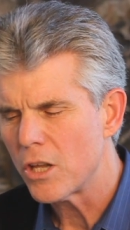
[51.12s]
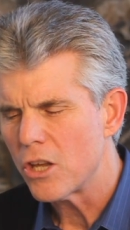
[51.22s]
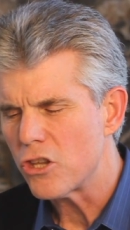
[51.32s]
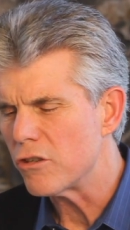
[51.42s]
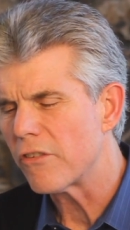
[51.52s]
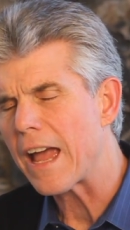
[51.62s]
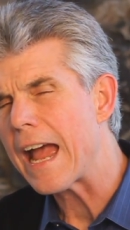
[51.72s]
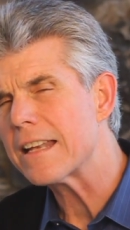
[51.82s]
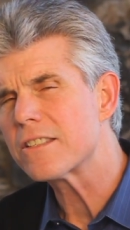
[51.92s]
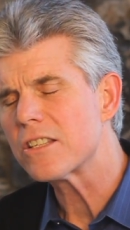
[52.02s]
you've
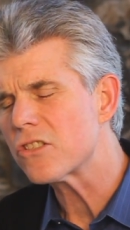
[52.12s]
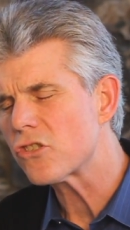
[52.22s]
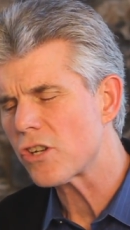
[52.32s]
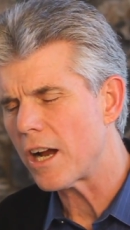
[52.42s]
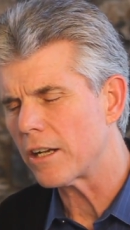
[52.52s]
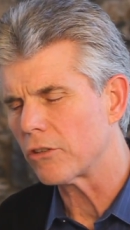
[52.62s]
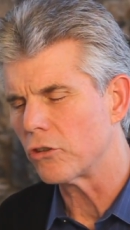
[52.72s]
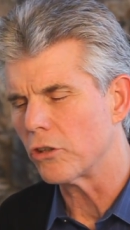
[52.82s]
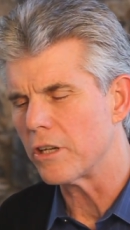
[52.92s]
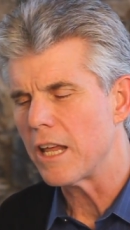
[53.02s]
had since
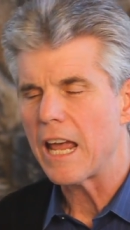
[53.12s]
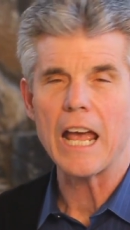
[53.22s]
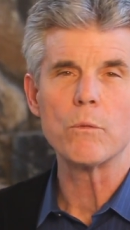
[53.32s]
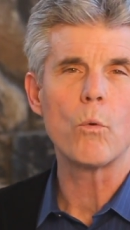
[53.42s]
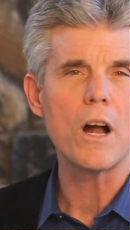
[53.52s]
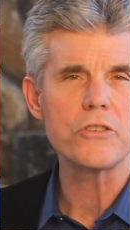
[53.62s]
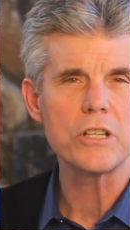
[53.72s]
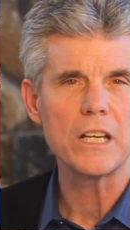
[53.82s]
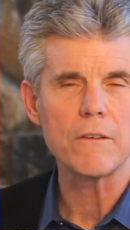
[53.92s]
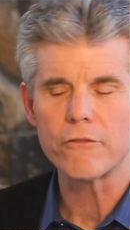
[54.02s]
childhood and
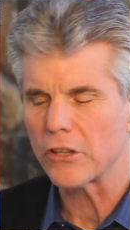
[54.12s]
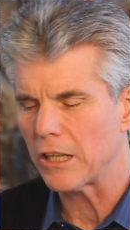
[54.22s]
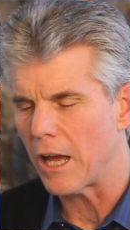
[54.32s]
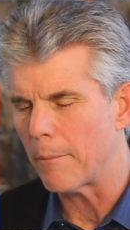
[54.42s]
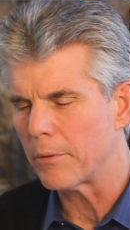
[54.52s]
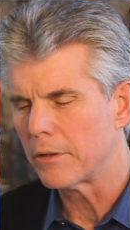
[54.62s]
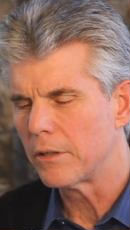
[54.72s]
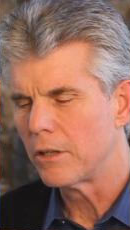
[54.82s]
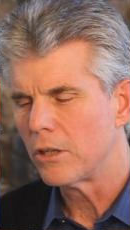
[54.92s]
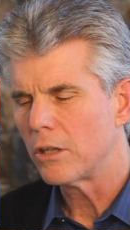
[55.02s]
watching it fill up
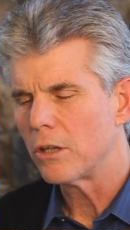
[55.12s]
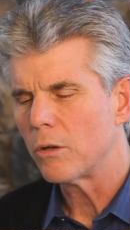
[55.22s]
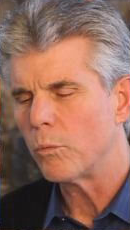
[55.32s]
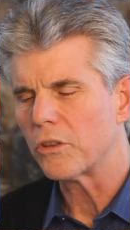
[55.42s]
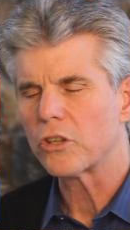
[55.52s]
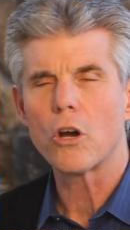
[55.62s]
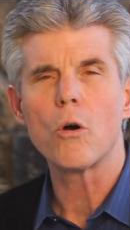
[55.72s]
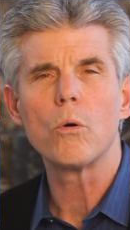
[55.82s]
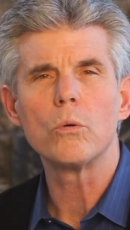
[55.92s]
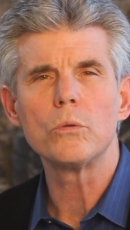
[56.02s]
with
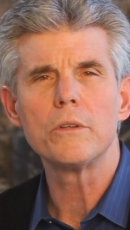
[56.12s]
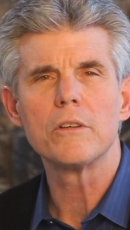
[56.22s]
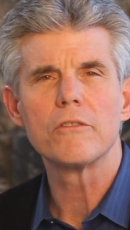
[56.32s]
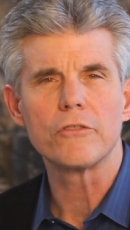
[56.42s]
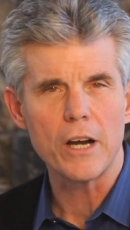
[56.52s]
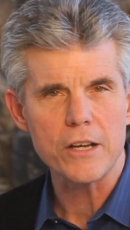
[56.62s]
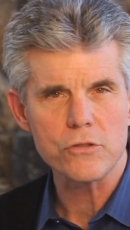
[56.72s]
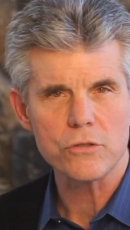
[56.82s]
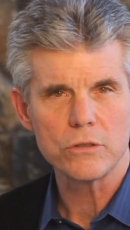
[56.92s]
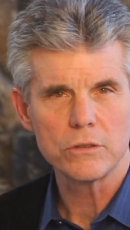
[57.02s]
cold,
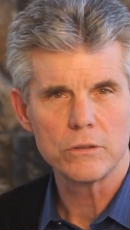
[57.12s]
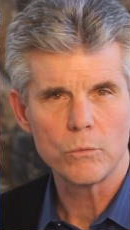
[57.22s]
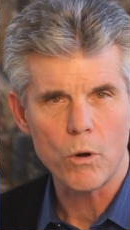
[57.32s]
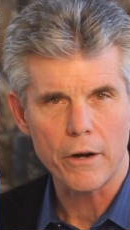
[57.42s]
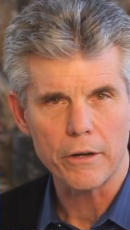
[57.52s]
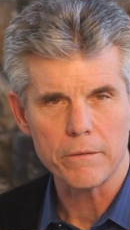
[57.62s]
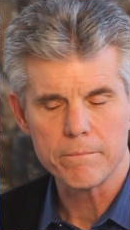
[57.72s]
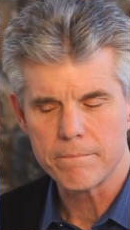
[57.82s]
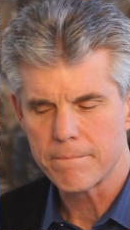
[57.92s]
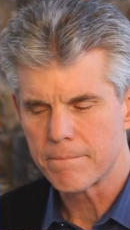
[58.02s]
fresh water.
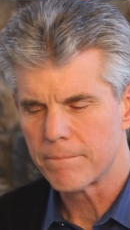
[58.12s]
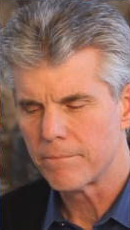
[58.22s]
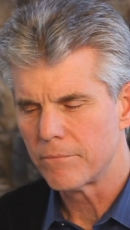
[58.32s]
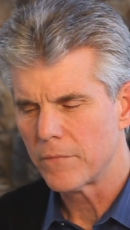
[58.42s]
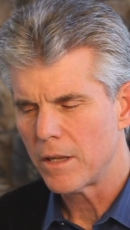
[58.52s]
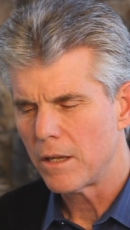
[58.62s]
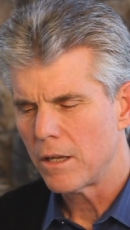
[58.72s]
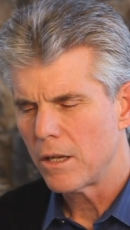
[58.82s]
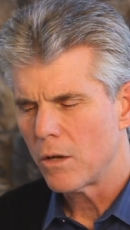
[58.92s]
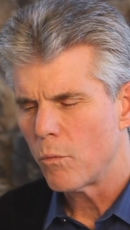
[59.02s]

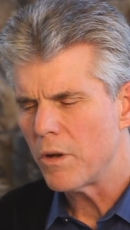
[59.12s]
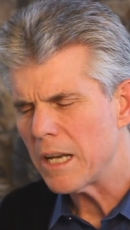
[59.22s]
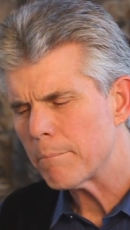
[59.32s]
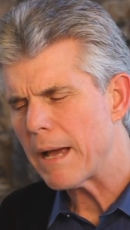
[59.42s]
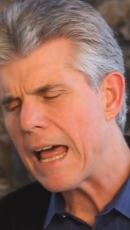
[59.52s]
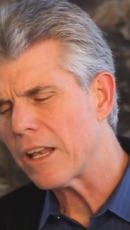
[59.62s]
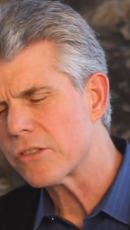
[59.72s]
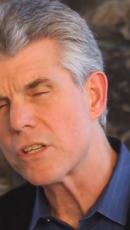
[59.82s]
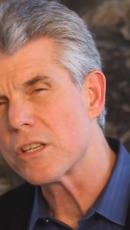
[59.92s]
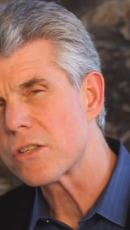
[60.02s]
When it
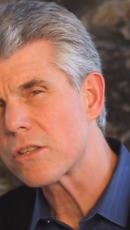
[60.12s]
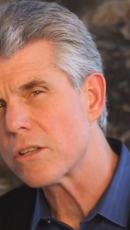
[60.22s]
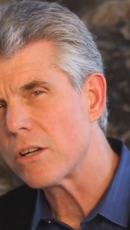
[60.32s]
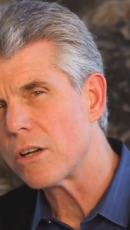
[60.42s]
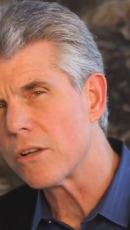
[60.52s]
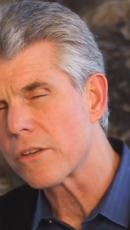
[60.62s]
balances on the